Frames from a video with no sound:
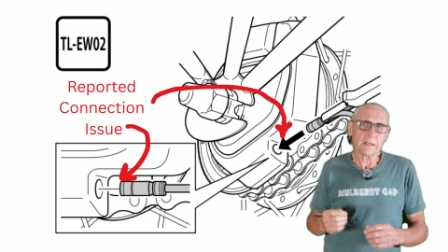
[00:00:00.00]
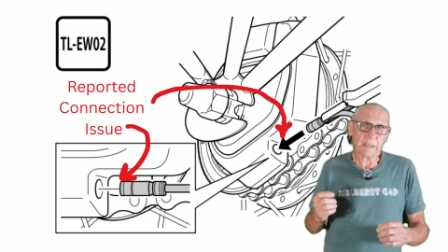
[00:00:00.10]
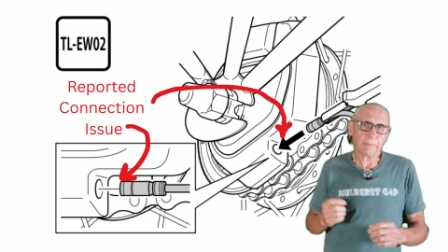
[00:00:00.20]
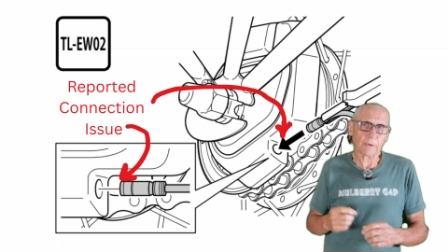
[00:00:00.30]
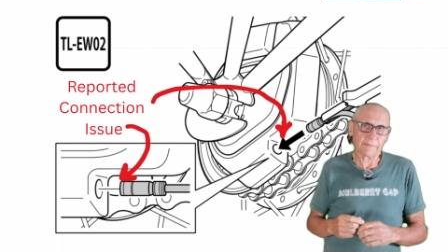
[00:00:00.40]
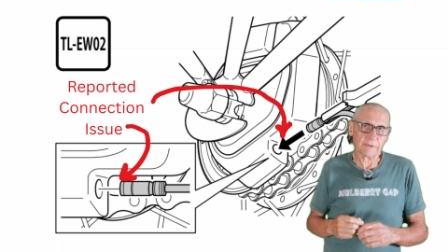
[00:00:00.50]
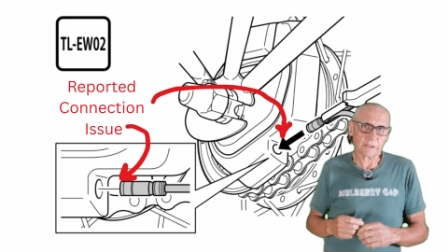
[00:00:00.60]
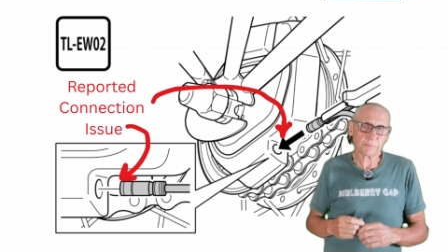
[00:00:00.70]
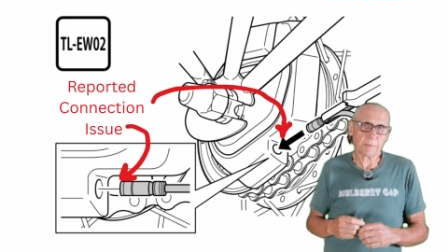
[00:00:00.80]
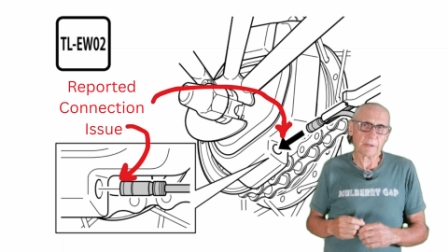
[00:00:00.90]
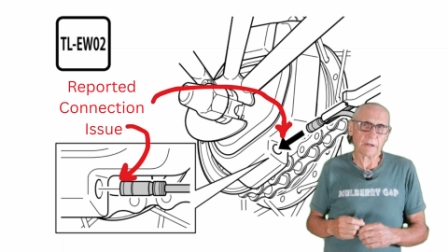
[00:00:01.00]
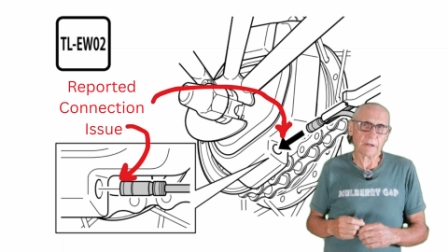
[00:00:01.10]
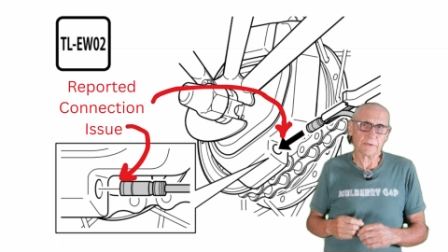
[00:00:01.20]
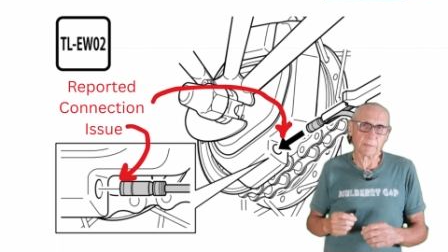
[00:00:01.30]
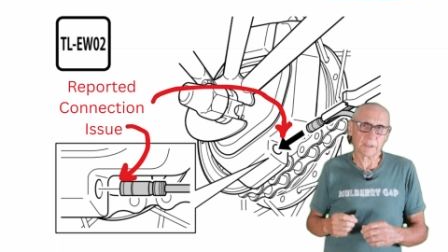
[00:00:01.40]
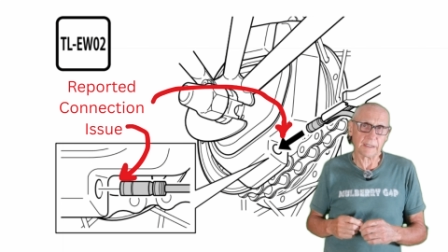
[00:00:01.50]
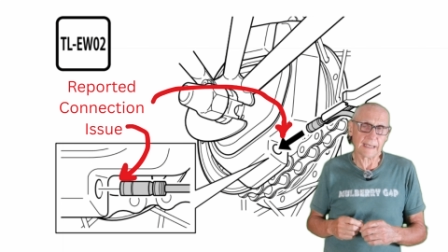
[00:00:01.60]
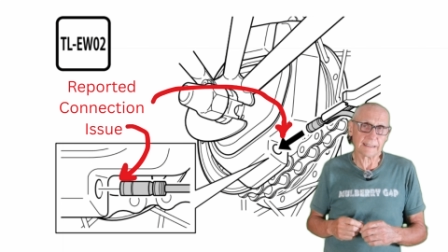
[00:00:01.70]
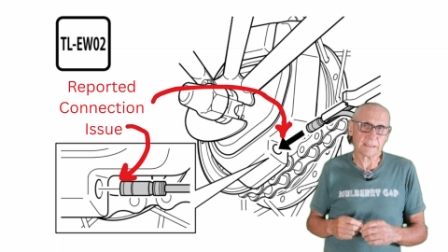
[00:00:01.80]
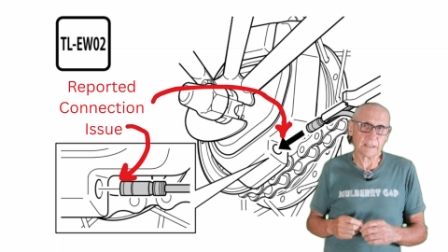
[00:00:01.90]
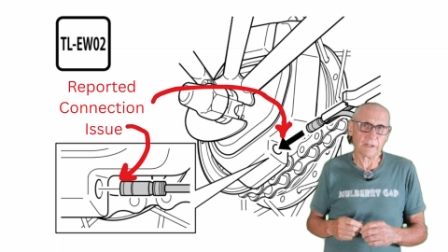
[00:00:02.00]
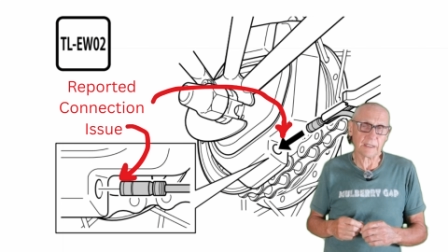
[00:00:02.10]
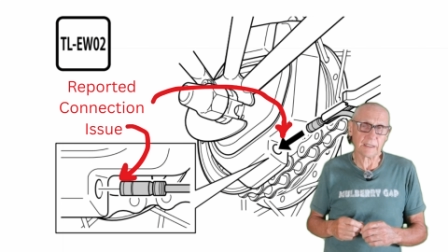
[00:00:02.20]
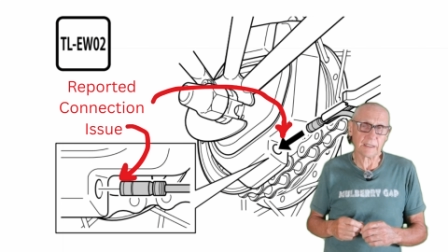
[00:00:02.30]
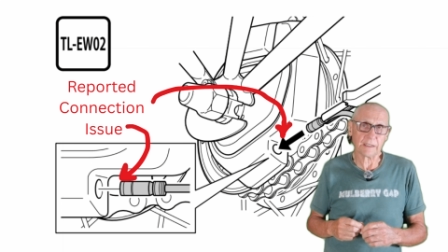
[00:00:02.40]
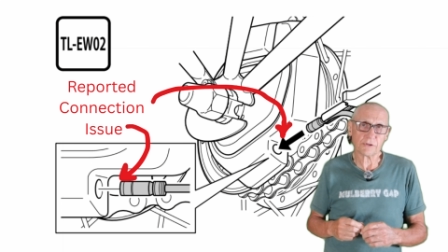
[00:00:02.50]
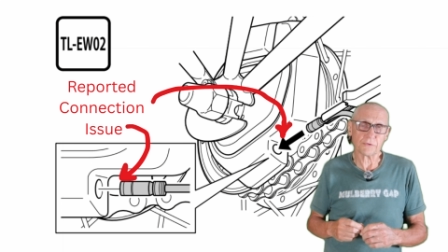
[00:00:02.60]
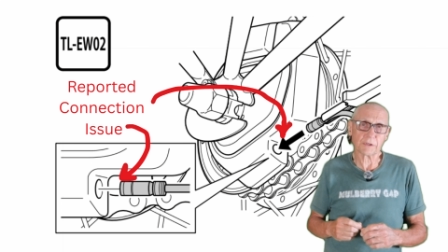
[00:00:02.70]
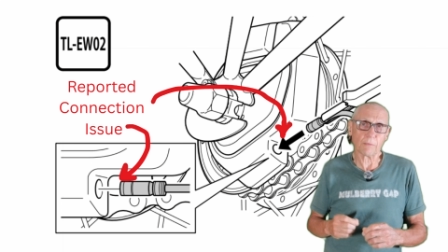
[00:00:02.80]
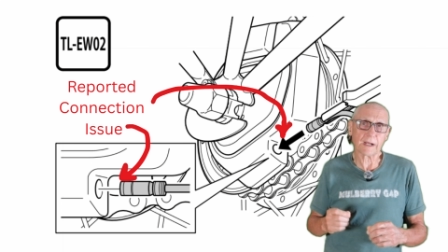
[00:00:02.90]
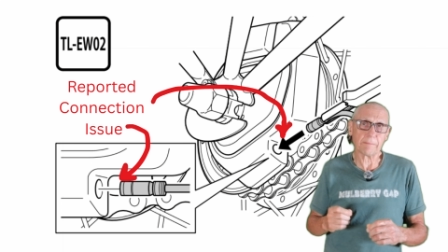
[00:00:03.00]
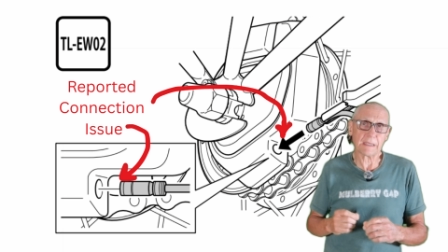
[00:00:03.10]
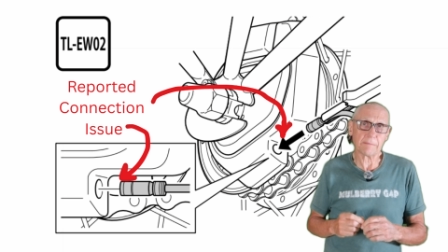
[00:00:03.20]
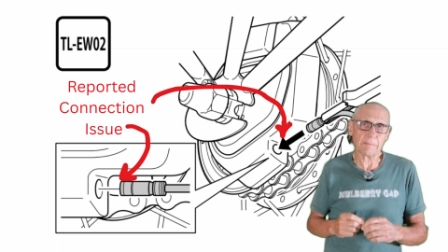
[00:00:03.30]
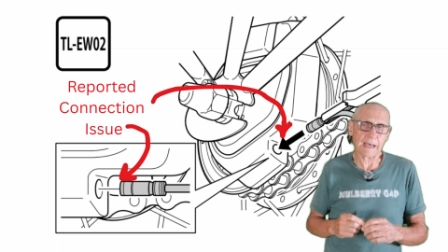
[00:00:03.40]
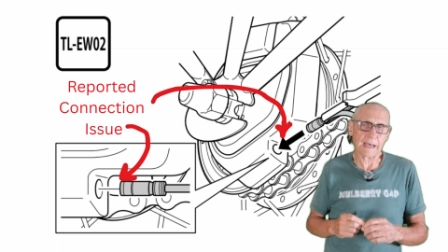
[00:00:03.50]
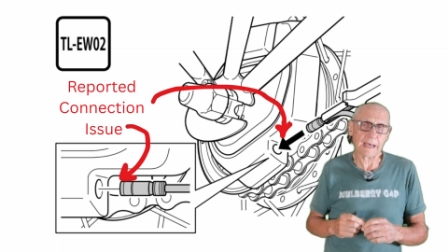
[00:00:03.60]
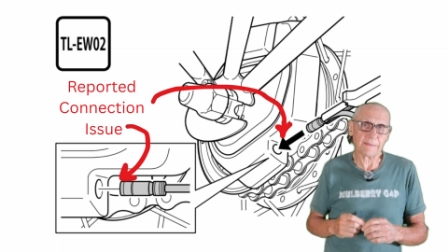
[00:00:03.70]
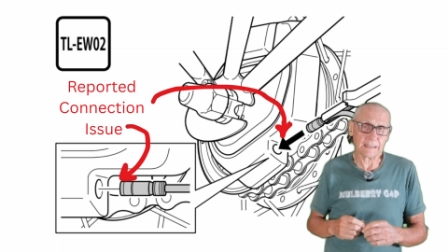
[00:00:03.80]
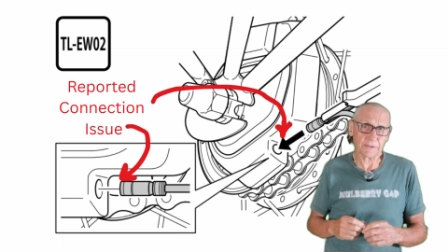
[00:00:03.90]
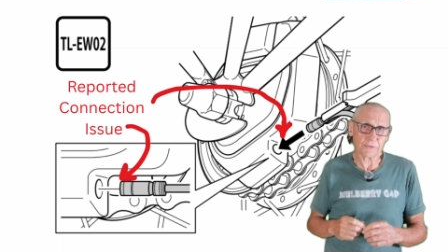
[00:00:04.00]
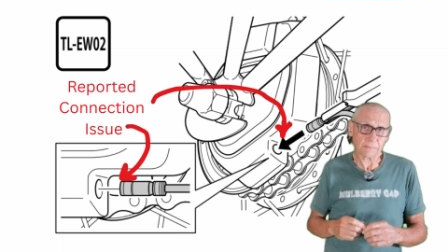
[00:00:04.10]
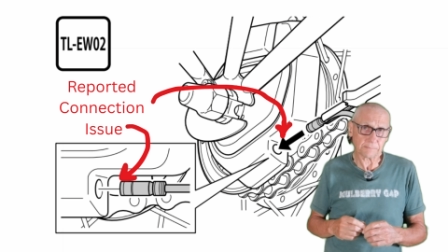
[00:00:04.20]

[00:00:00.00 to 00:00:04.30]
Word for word: people have experienced some connectivity issues. And what I mean by that is